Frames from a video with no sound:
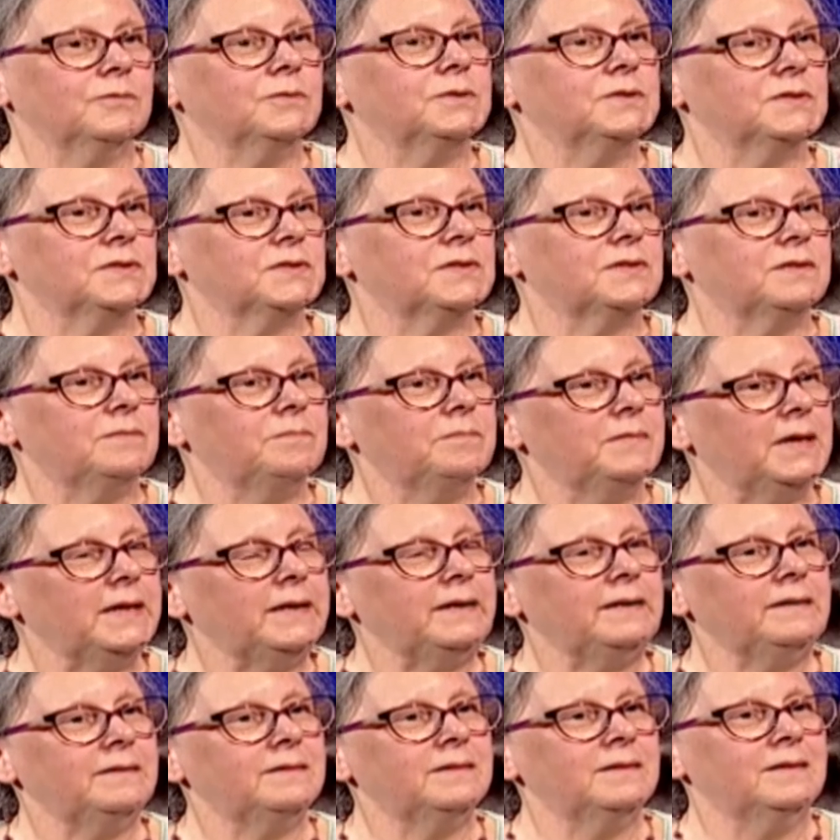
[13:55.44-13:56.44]
was the
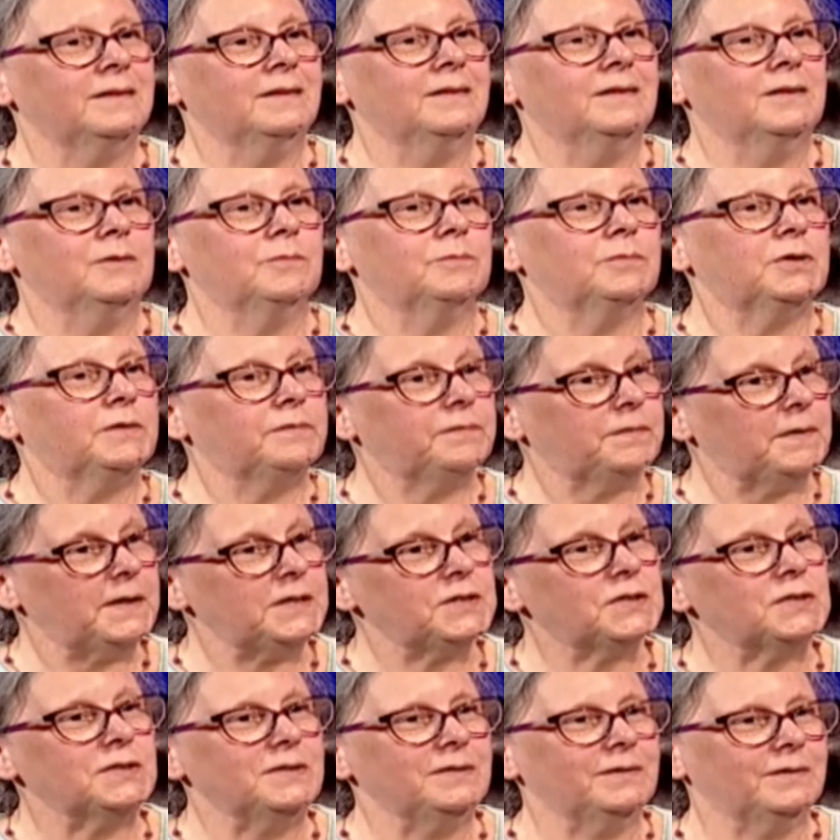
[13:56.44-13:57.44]
main
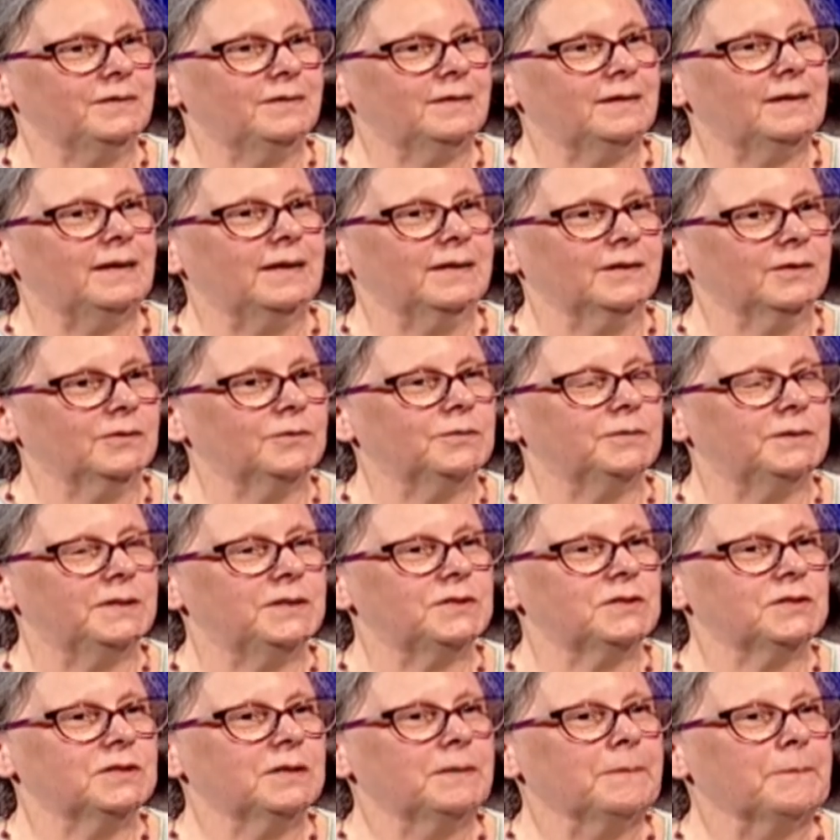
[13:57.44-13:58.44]
professional
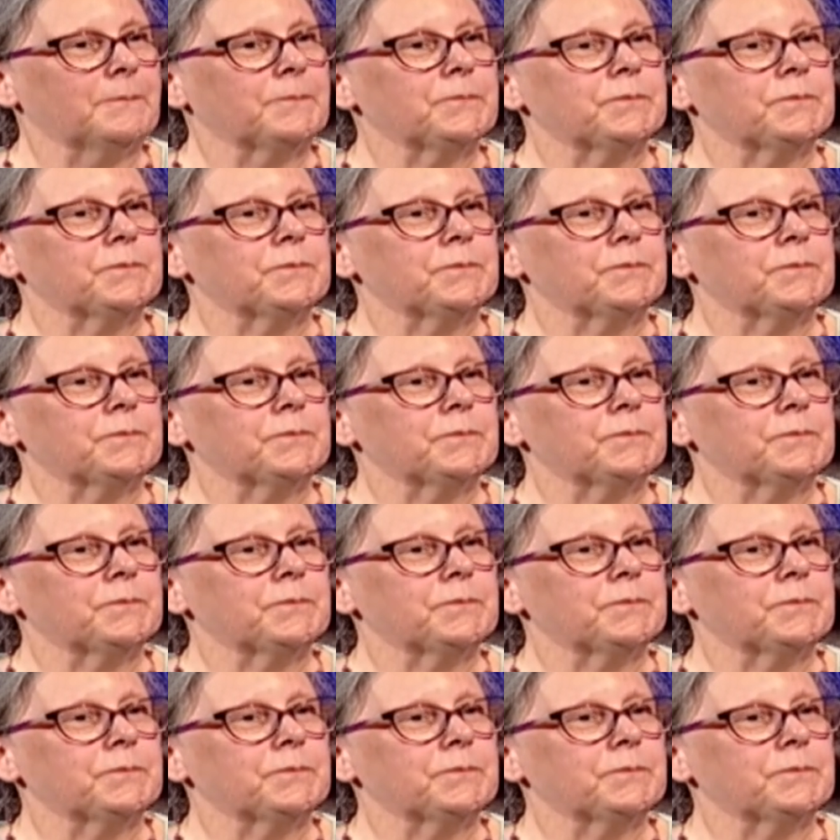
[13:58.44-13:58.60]
language.